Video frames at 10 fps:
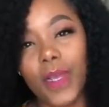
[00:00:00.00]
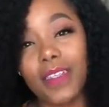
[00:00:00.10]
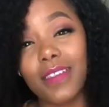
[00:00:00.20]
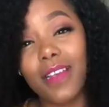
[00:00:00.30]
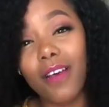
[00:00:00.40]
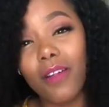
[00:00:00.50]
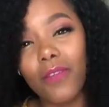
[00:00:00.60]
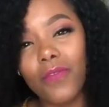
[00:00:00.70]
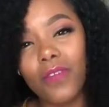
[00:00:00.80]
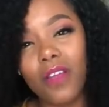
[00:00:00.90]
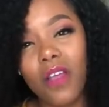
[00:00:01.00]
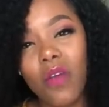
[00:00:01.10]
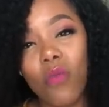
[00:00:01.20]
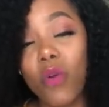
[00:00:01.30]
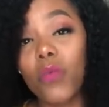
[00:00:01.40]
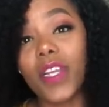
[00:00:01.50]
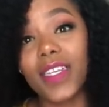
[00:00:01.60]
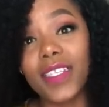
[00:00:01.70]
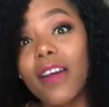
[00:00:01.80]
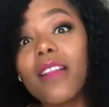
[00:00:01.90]
myself, what would
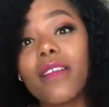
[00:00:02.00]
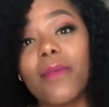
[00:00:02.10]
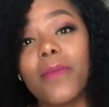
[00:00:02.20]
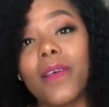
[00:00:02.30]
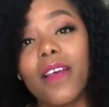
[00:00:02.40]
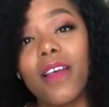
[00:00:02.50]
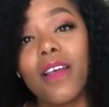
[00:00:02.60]
I tell them?